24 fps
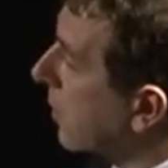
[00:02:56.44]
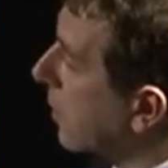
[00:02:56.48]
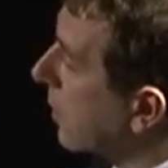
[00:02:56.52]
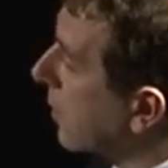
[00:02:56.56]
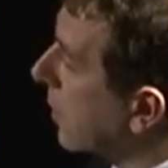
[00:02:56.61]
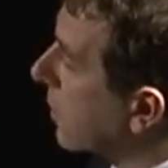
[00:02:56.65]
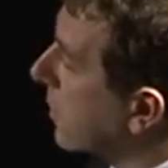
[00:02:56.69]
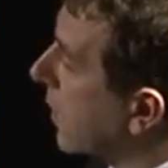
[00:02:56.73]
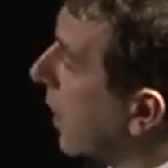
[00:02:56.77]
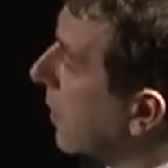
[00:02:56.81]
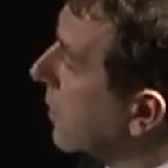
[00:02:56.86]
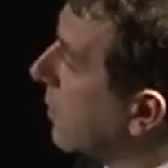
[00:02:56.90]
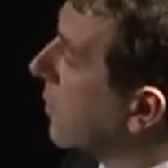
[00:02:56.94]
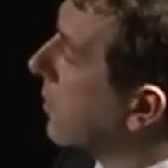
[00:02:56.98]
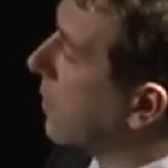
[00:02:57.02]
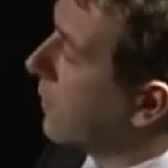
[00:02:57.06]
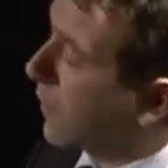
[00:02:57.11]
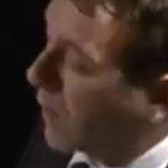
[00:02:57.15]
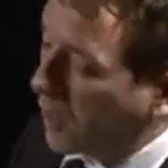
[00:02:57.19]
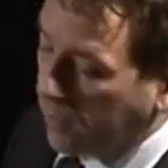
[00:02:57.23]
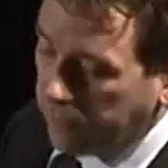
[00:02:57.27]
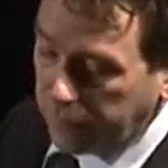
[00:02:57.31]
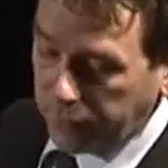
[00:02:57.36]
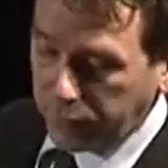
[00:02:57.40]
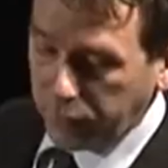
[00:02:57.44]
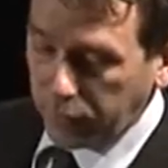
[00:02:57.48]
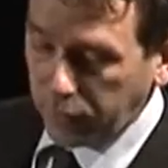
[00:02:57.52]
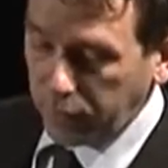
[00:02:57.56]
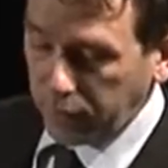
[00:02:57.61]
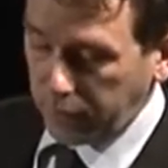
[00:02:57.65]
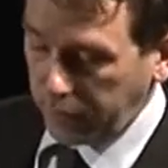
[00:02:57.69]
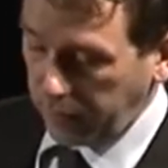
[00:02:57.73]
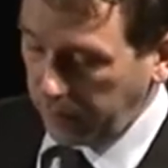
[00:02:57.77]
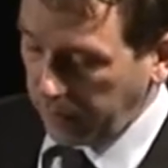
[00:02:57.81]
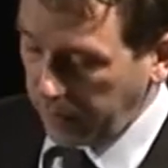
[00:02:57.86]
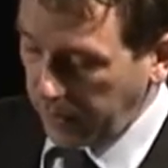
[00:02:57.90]
detectors developed for
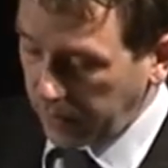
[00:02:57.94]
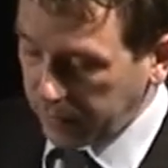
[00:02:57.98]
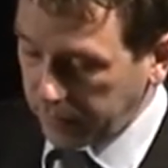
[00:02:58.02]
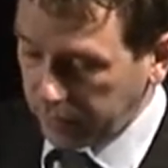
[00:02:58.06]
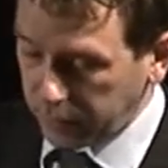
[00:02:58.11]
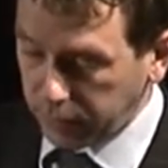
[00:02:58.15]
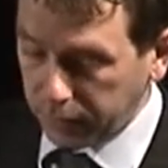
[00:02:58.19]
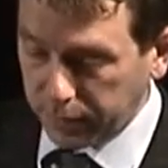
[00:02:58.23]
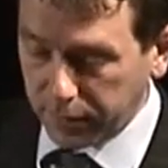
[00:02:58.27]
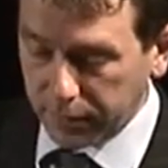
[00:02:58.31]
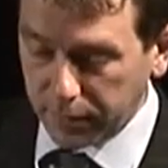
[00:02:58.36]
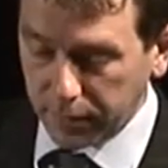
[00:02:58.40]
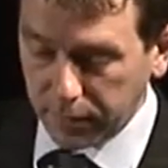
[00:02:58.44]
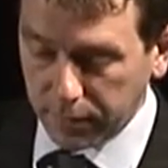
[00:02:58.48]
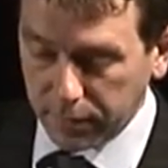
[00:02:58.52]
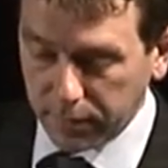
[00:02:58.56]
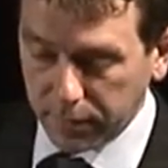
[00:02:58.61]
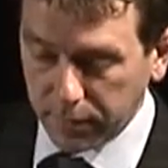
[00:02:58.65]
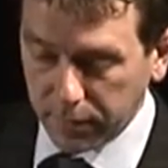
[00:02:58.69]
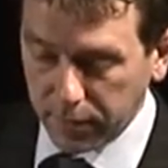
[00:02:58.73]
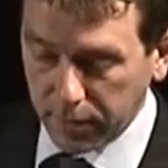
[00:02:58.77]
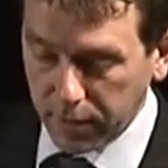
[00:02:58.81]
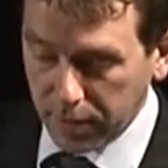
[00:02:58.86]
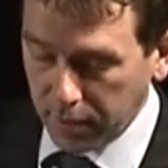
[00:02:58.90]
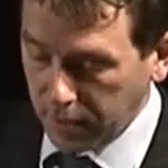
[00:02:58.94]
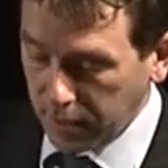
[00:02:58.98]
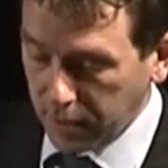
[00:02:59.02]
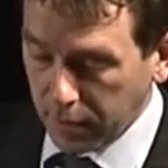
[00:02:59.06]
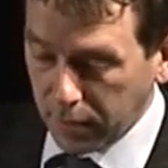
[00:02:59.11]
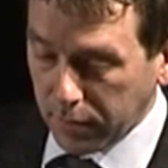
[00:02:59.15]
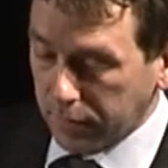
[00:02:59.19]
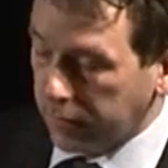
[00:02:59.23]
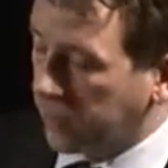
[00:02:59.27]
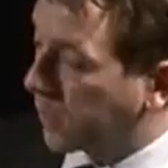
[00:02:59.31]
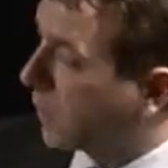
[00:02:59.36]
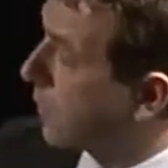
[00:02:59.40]
nuclear and particle physics.
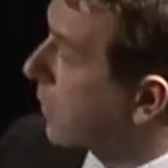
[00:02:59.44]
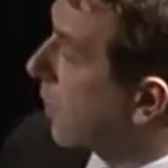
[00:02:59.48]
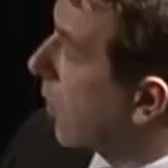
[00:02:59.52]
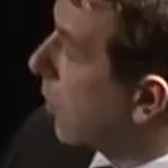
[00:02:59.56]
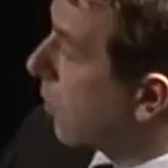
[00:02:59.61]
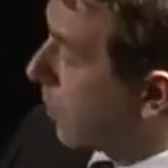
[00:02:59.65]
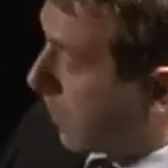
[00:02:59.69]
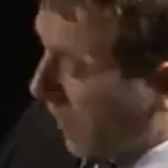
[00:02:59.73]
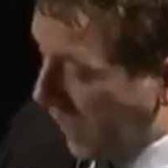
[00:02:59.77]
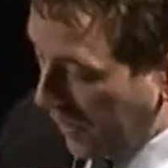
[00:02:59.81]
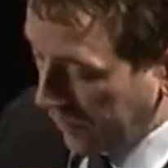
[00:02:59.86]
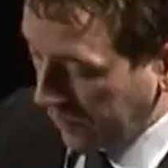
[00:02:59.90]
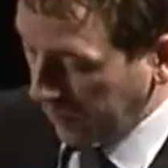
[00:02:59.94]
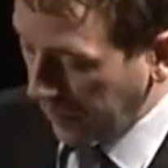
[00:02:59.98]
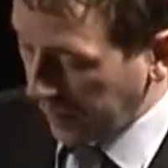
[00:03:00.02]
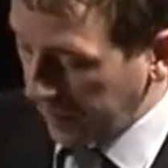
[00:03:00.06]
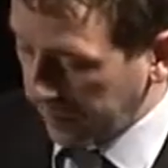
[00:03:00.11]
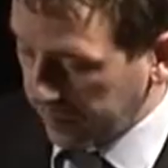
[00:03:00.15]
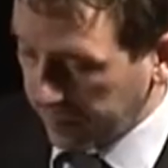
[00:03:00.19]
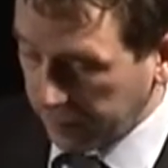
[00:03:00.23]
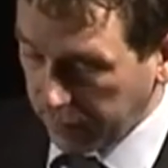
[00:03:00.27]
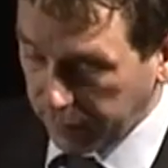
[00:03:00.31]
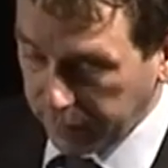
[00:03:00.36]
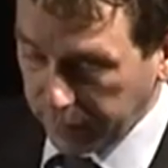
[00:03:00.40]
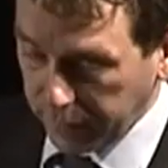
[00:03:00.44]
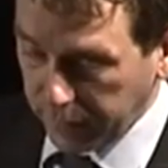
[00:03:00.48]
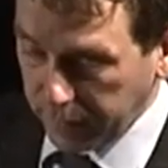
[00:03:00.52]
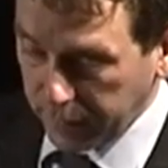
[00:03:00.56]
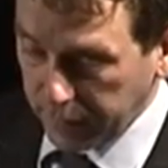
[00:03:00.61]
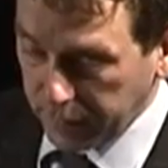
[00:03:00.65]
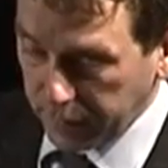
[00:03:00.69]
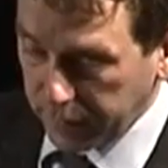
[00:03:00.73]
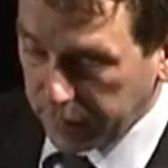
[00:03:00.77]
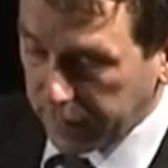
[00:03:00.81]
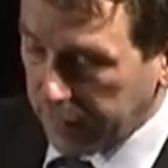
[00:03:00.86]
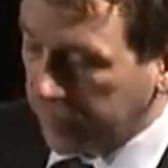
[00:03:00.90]
So there's a whole pathway of stuff here,
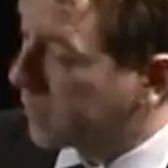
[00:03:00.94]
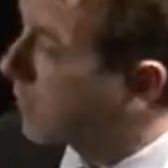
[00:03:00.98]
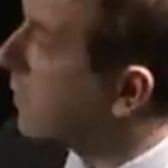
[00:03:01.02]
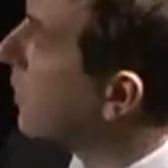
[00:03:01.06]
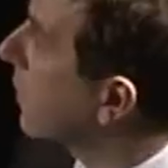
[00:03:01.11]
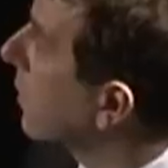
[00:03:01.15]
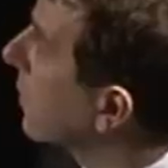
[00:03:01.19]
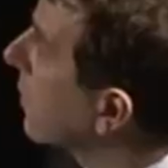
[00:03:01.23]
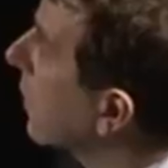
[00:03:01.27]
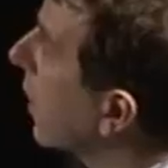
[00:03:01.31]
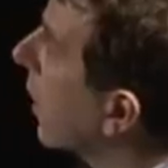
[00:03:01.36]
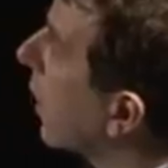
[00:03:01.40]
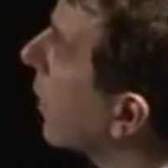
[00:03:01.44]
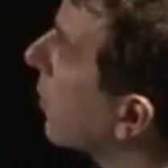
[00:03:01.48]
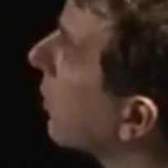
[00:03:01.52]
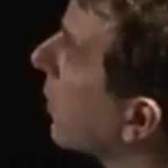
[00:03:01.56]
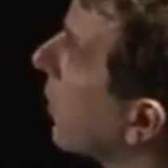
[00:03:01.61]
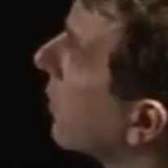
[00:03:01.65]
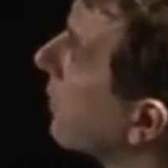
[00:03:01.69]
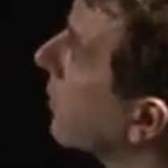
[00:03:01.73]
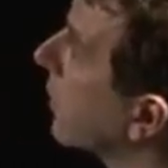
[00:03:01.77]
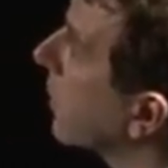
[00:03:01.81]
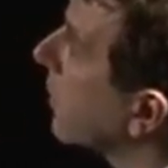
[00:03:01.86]
and this diagram